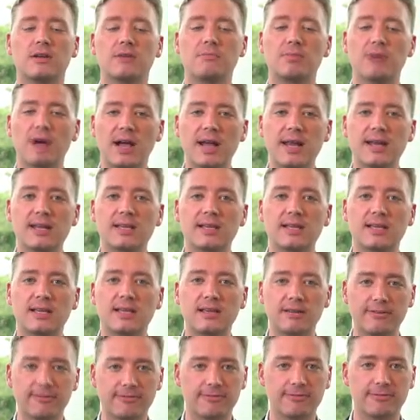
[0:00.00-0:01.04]
But
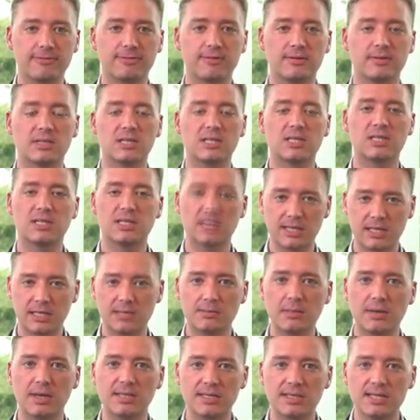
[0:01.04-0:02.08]
if
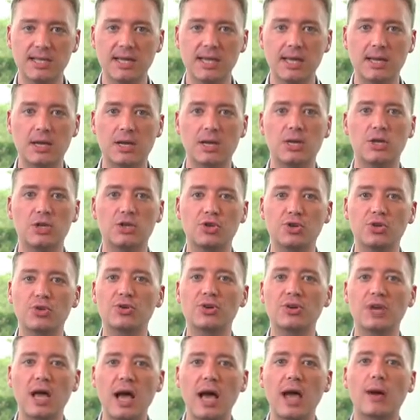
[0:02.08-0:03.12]
6 months in,
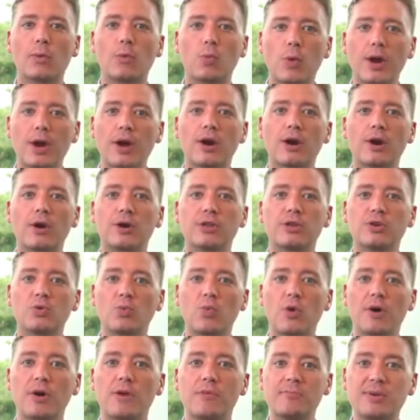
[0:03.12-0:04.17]
you're not where you
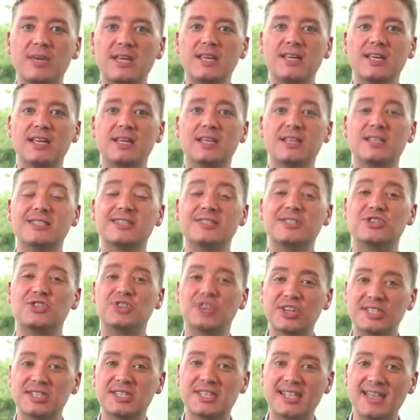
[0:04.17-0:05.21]
want to be
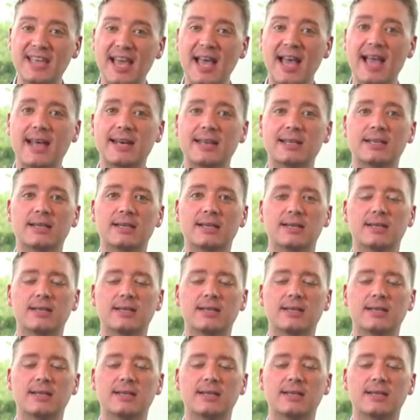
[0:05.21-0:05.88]
just yet,